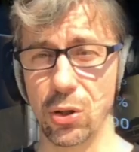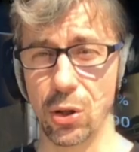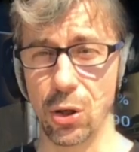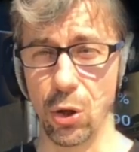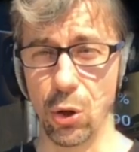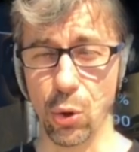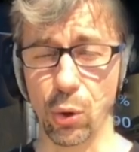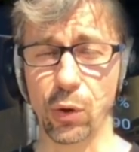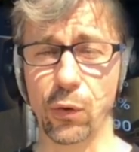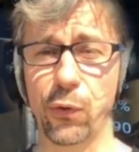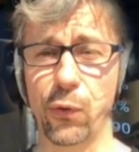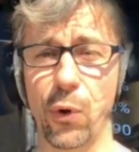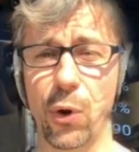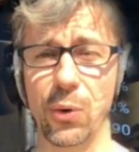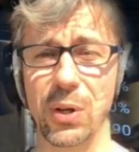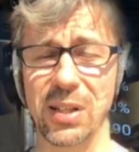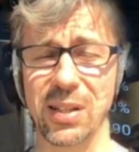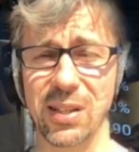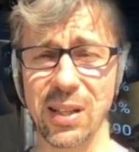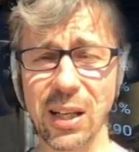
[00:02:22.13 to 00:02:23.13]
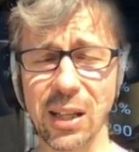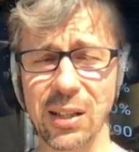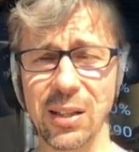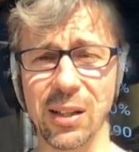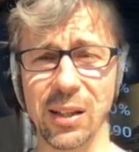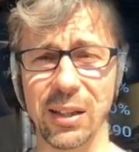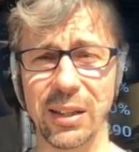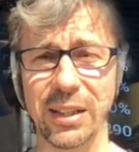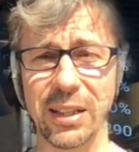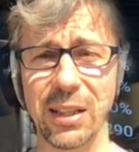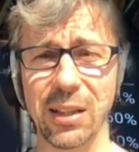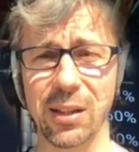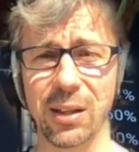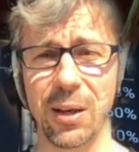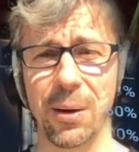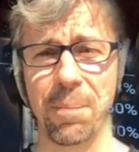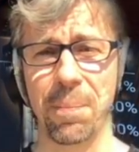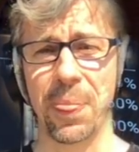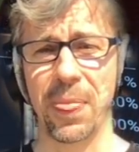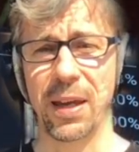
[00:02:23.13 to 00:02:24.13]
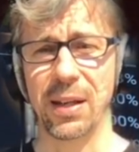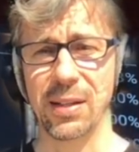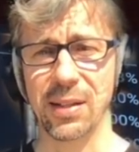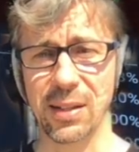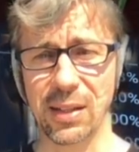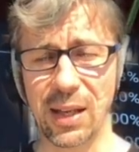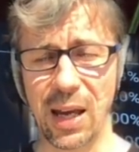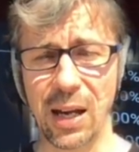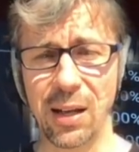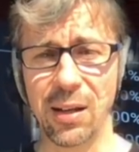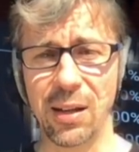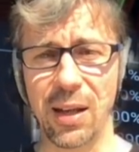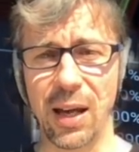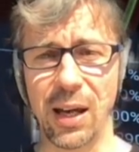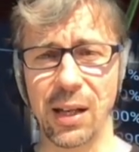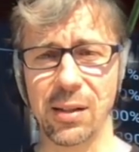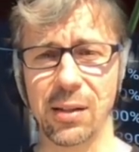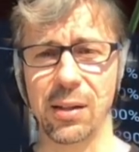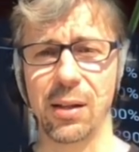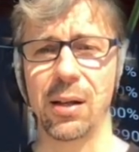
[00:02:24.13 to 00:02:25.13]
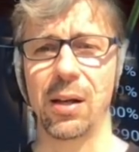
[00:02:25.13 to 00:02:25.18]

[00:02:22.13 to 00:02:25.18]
look for a signal leak, scan that,